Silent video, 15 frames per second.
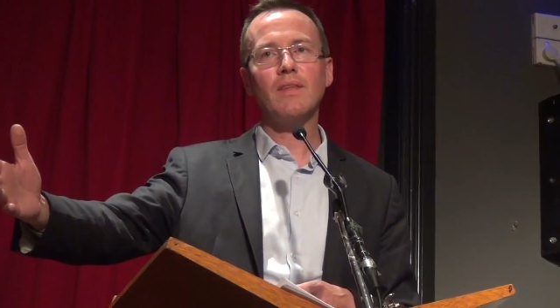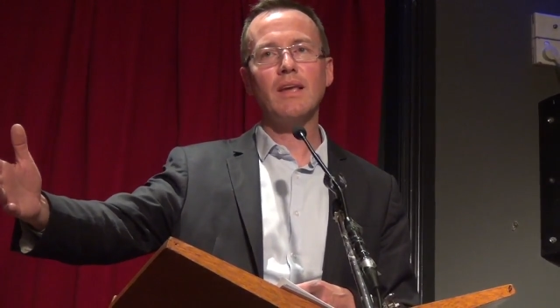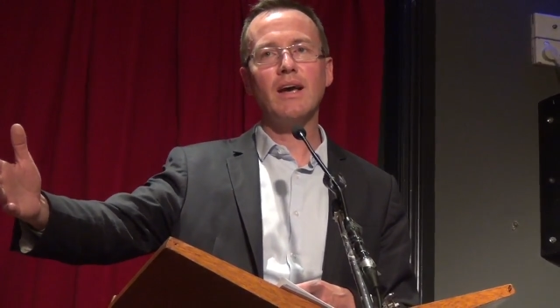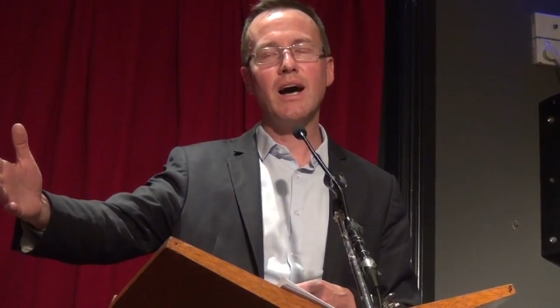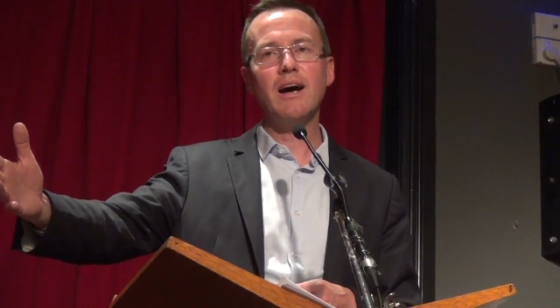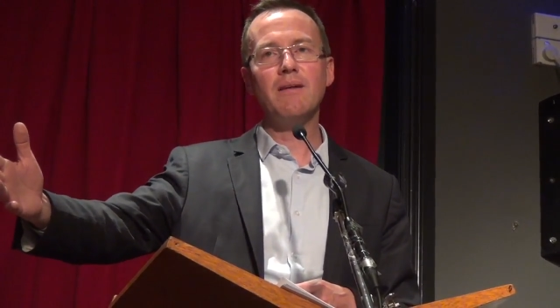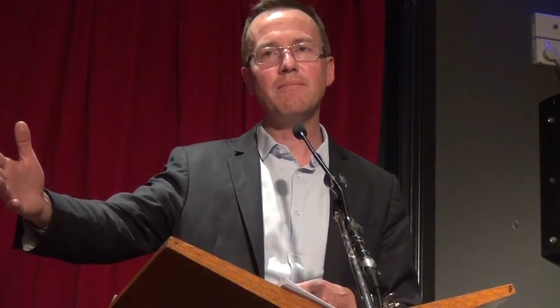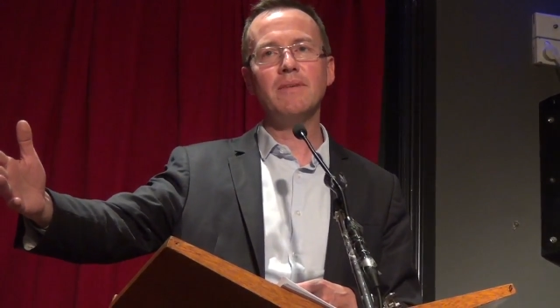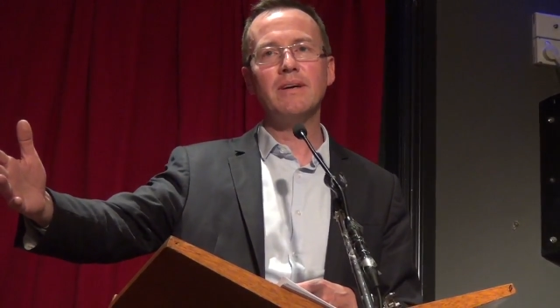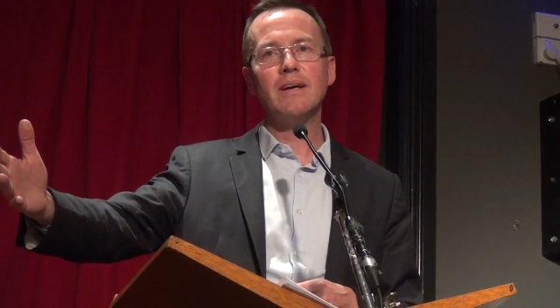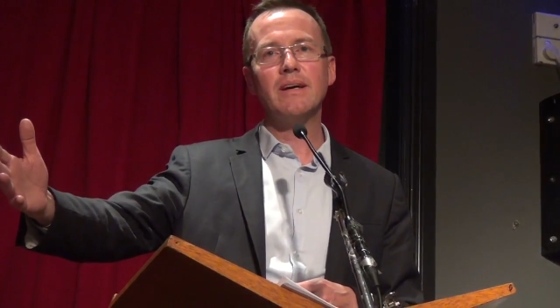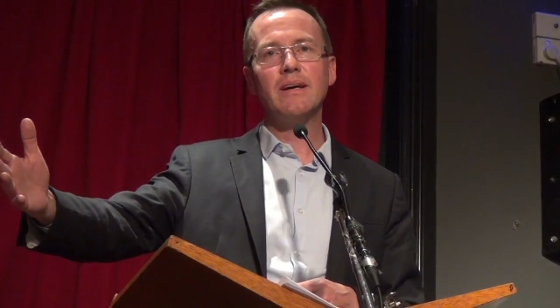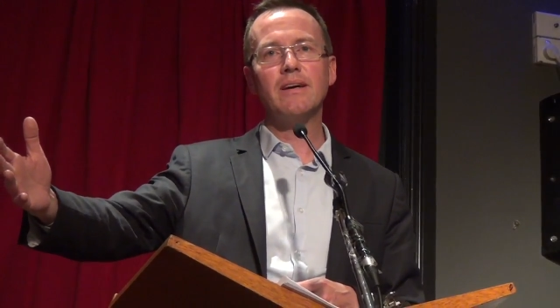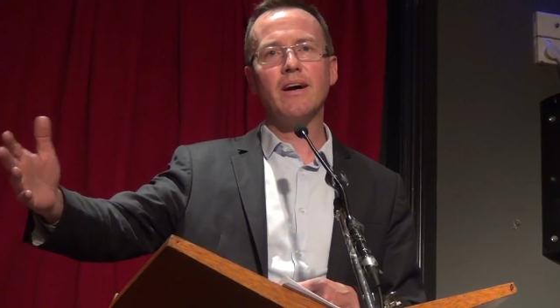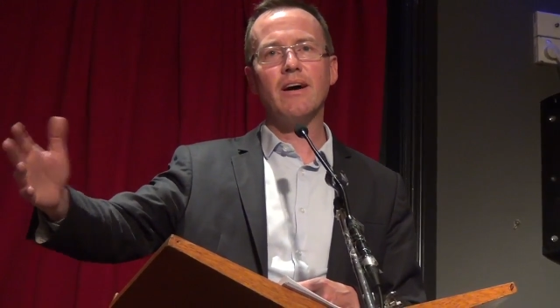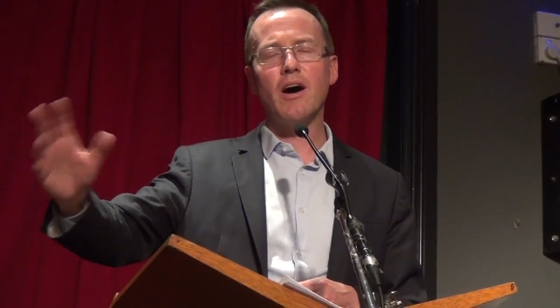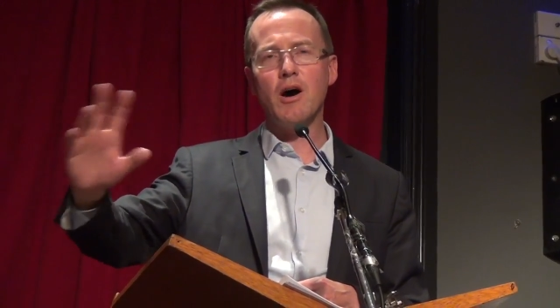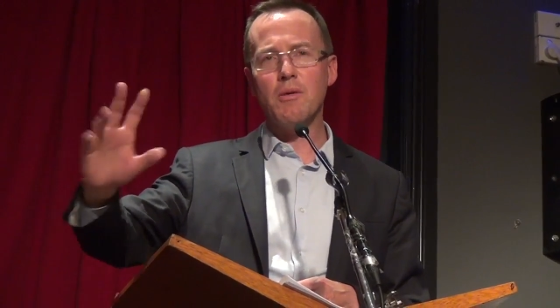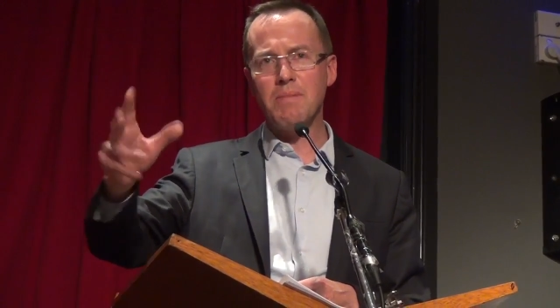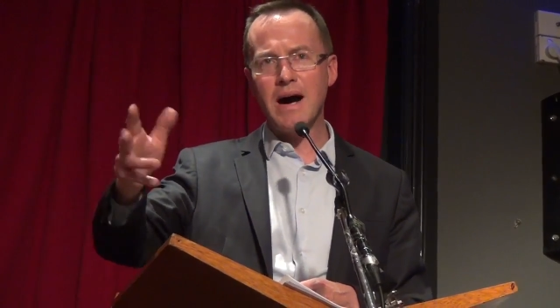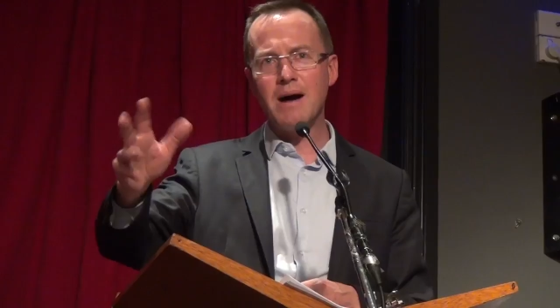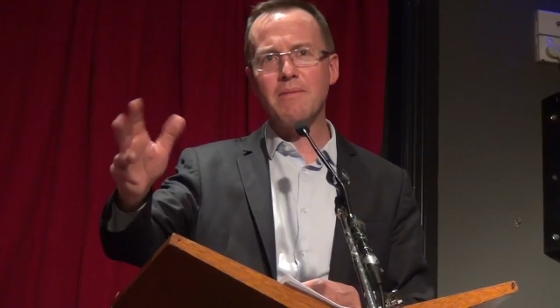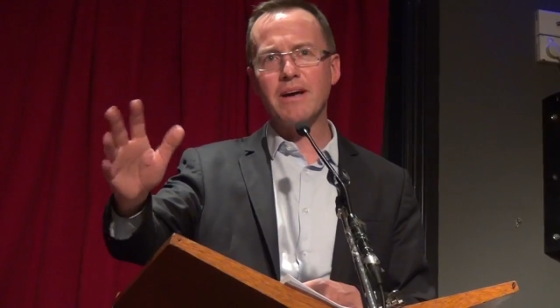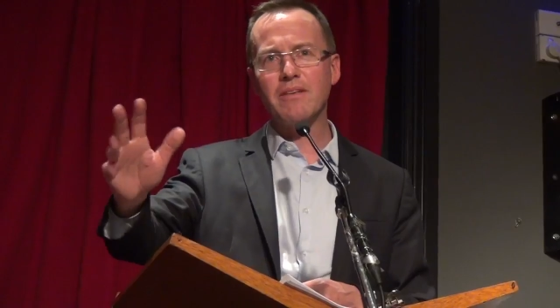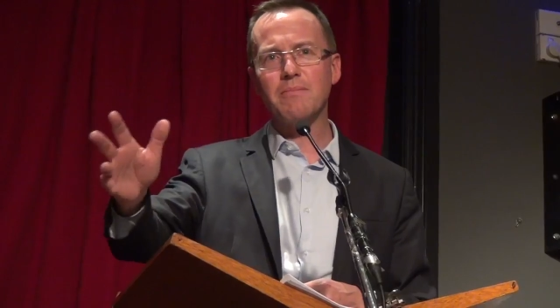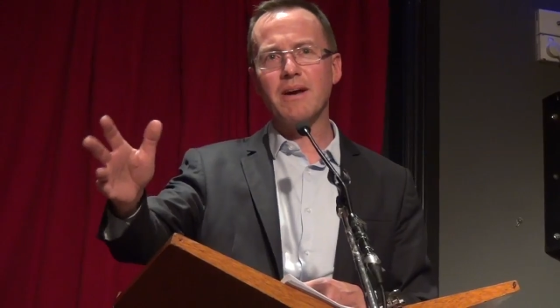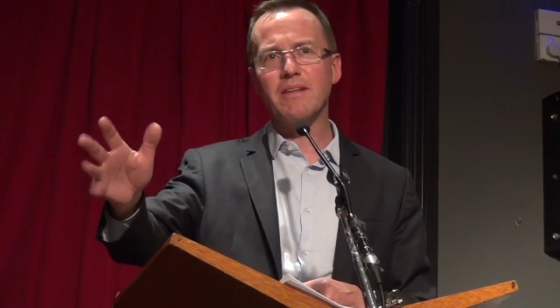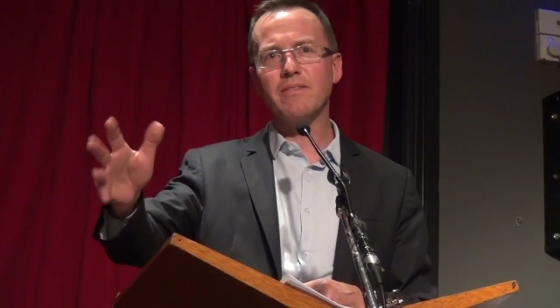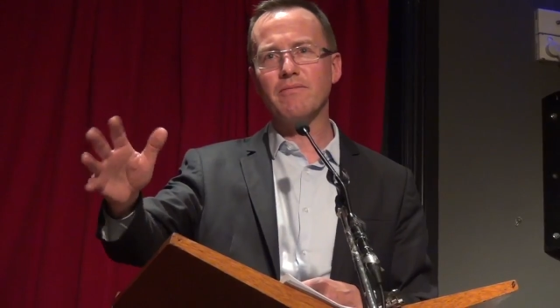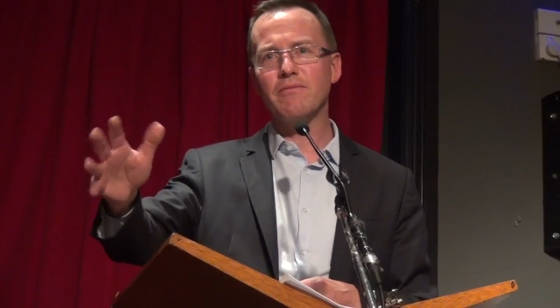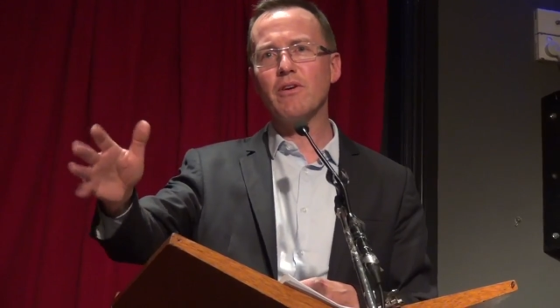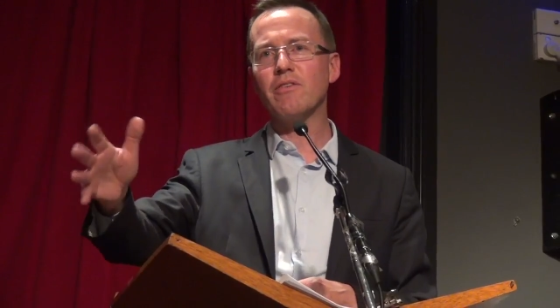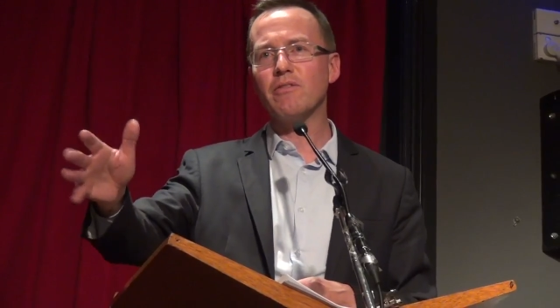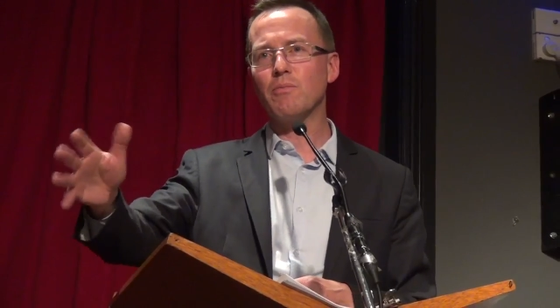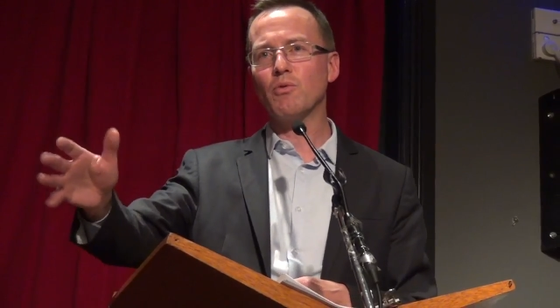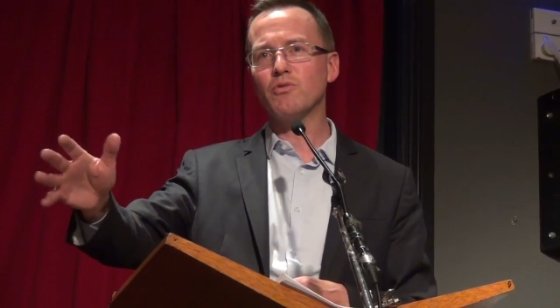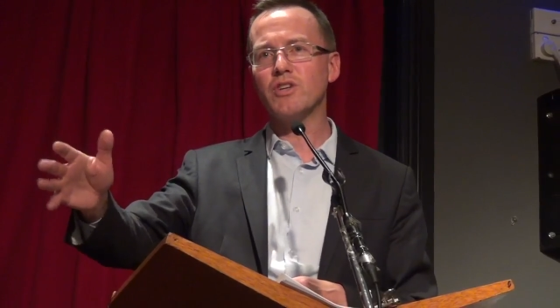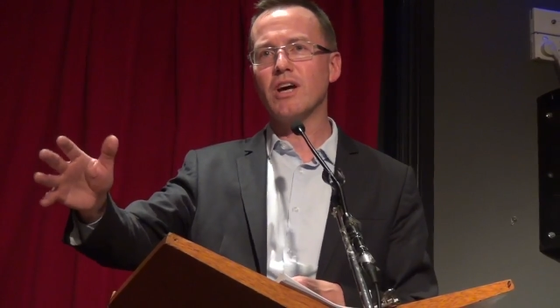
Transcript: Obama has made some very small